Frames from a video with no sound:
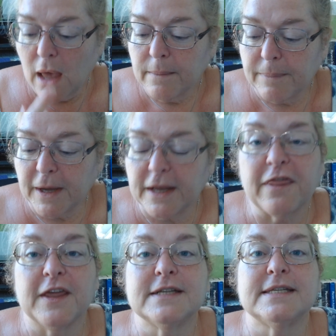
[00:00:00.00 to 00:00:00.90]
But
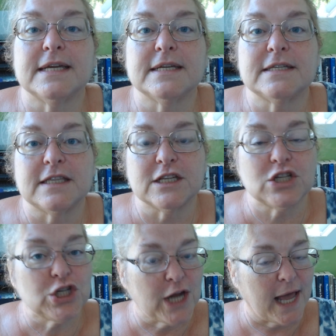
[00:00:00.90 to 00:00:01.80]
this is this
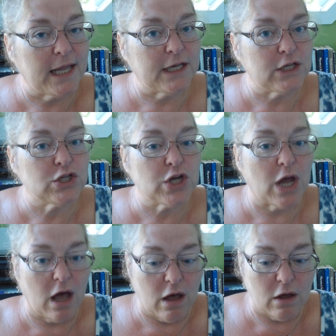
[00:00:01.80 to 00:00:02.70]
challenge
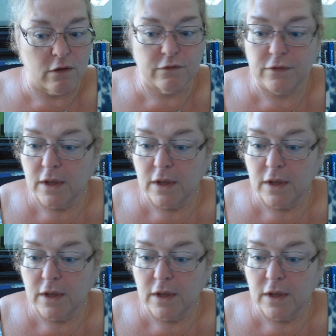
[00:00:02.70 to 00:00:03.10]
of